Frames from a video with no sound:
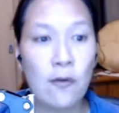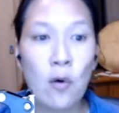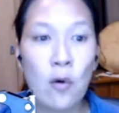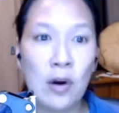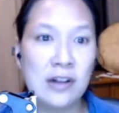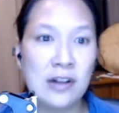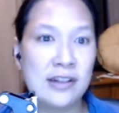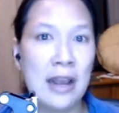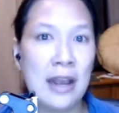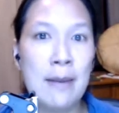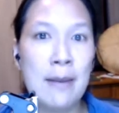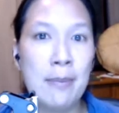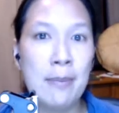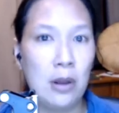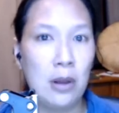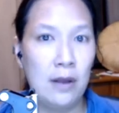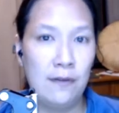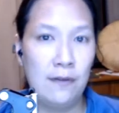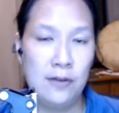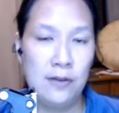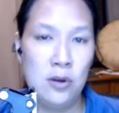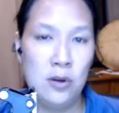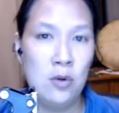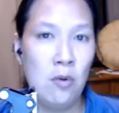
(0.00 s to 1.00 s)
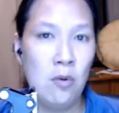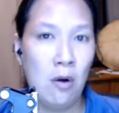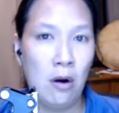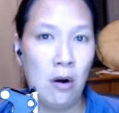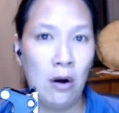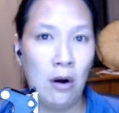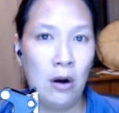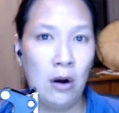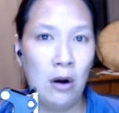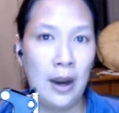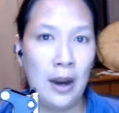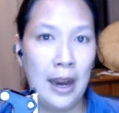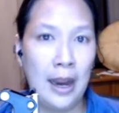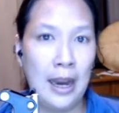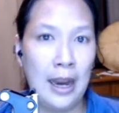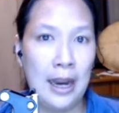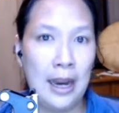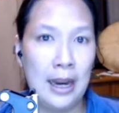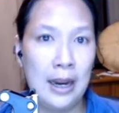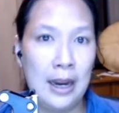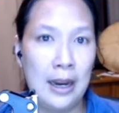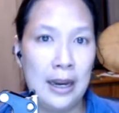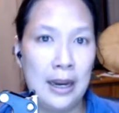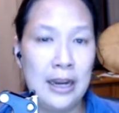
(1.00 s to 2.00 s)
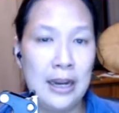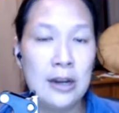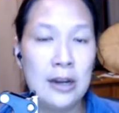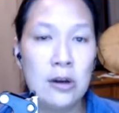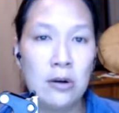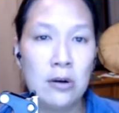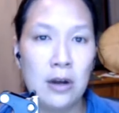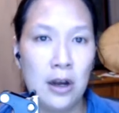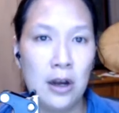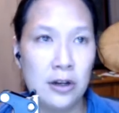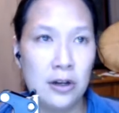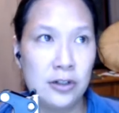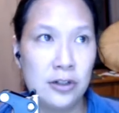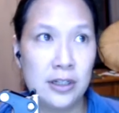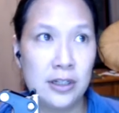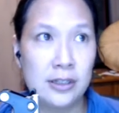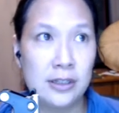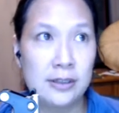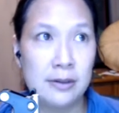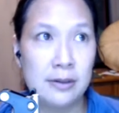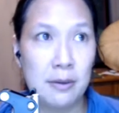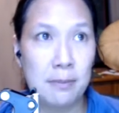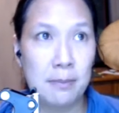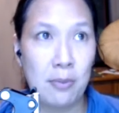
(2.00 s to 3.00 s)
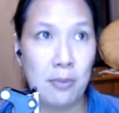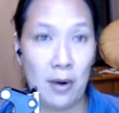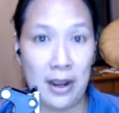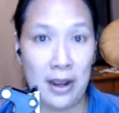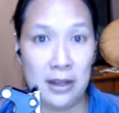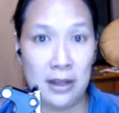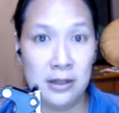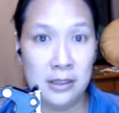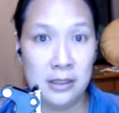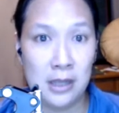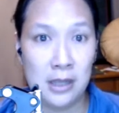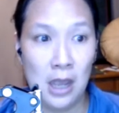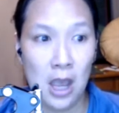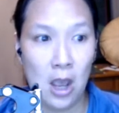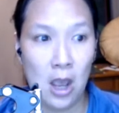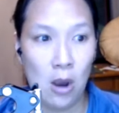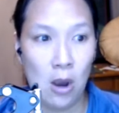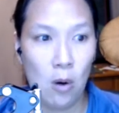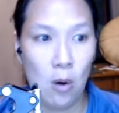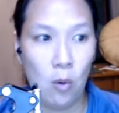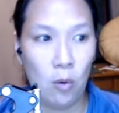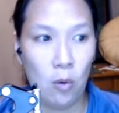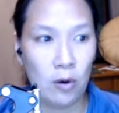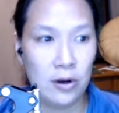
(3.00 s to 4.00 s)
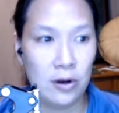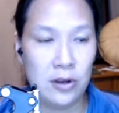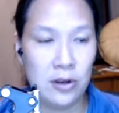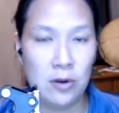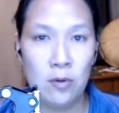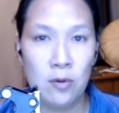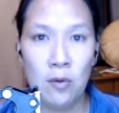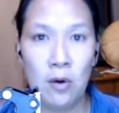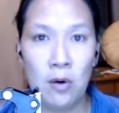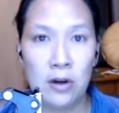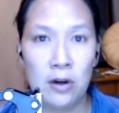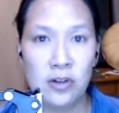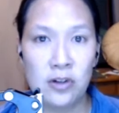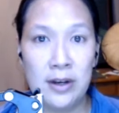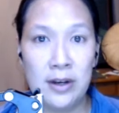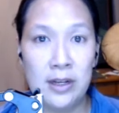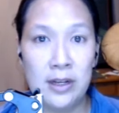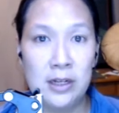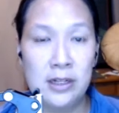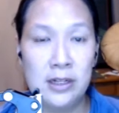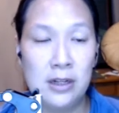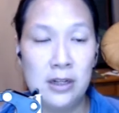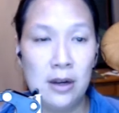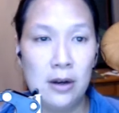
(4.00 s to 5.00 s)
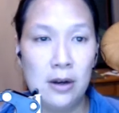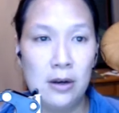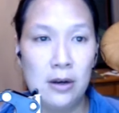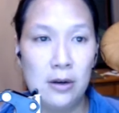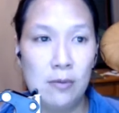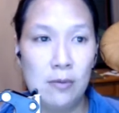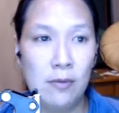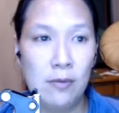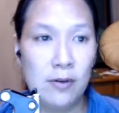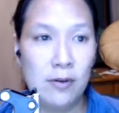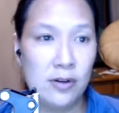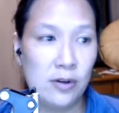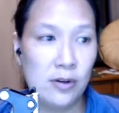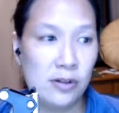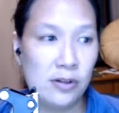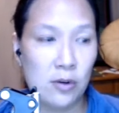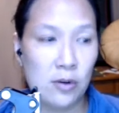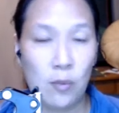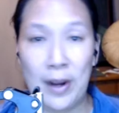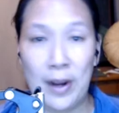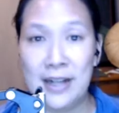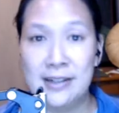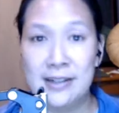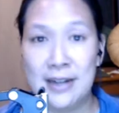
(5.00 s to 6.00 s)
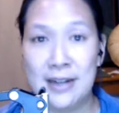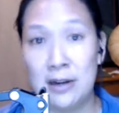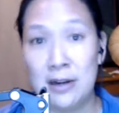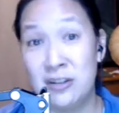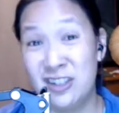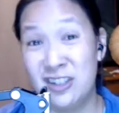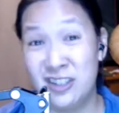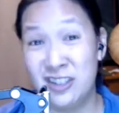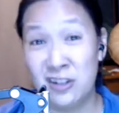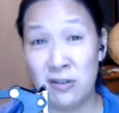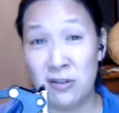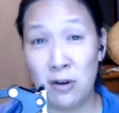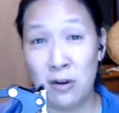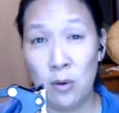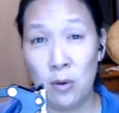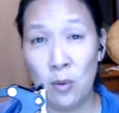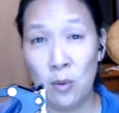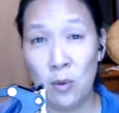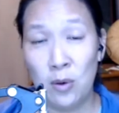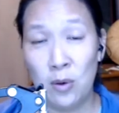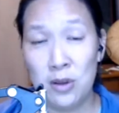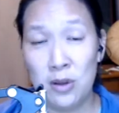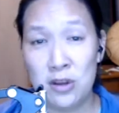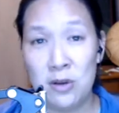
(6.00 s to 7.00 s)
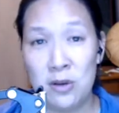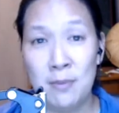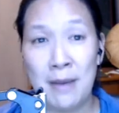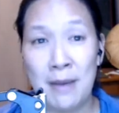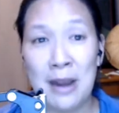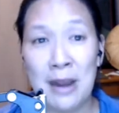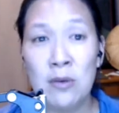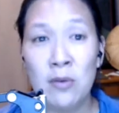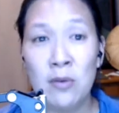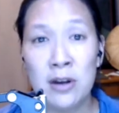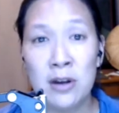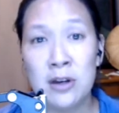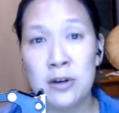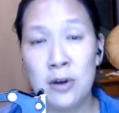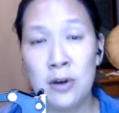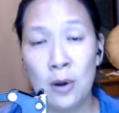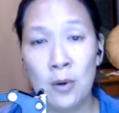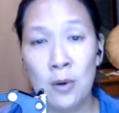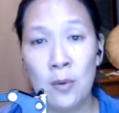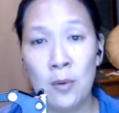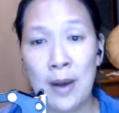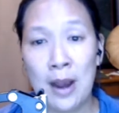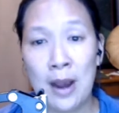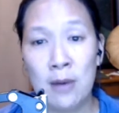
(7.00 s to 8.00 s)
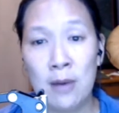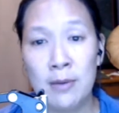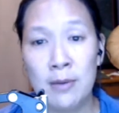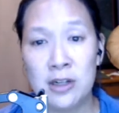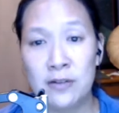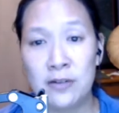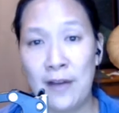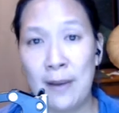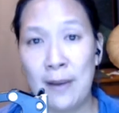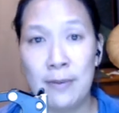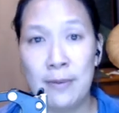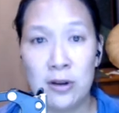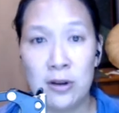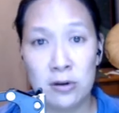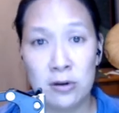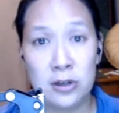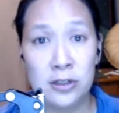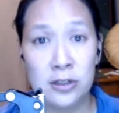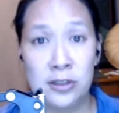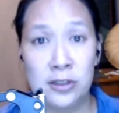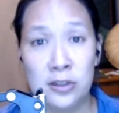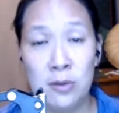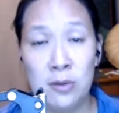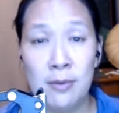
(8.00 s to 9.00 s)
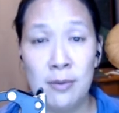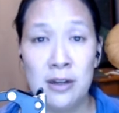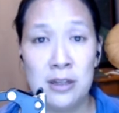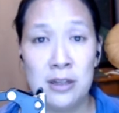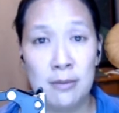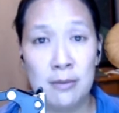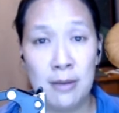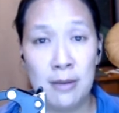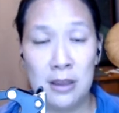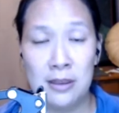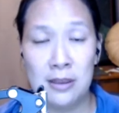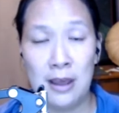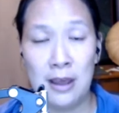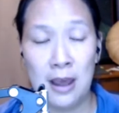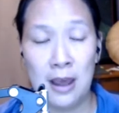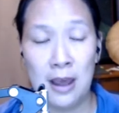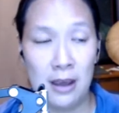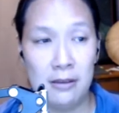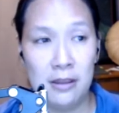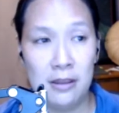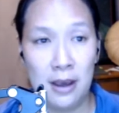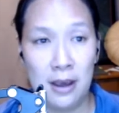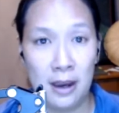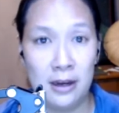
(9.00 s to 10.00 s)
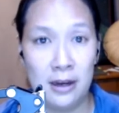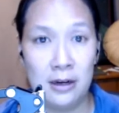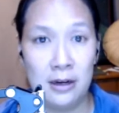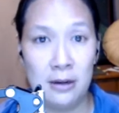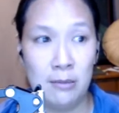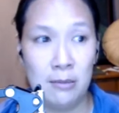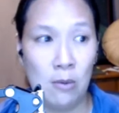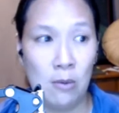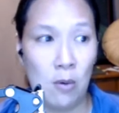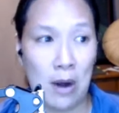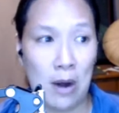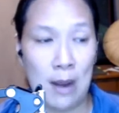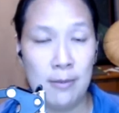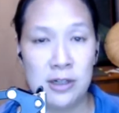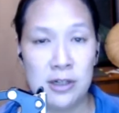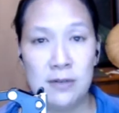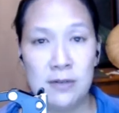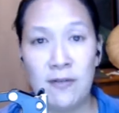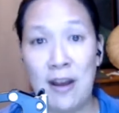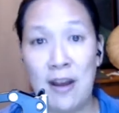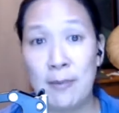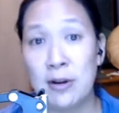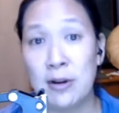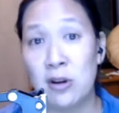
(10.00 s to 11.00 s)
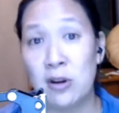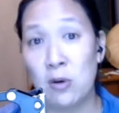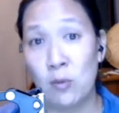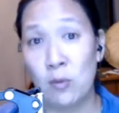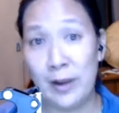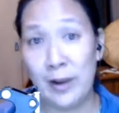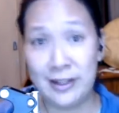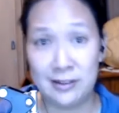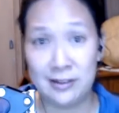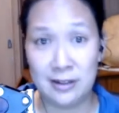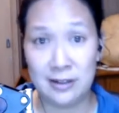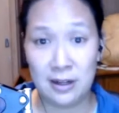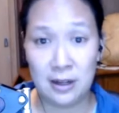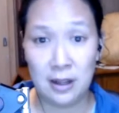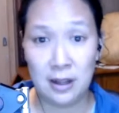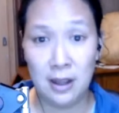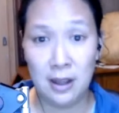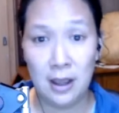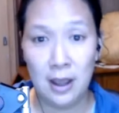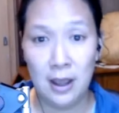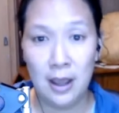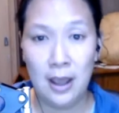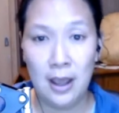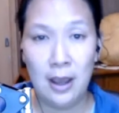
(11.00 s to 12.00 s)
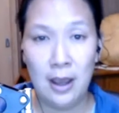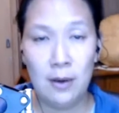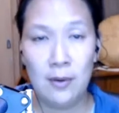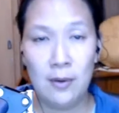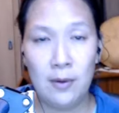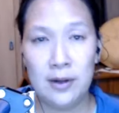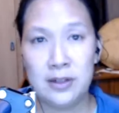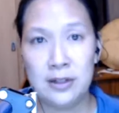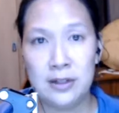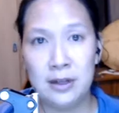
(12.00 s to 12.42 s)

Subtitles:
for example, if you are a eco-conscious brand or you are trying to reduce your waste down to zero, you might want to know how much fabric you're consuming to make the item or how much fabric you're wasting, which